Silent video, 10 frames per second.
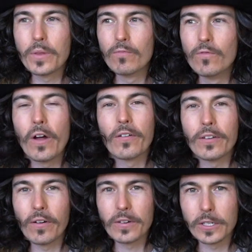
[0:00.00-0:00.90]
very,
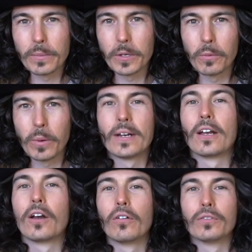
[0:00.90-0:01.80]
very super cool brand
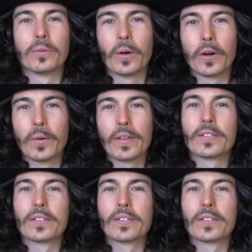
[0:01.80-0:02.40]
I'd love to work with.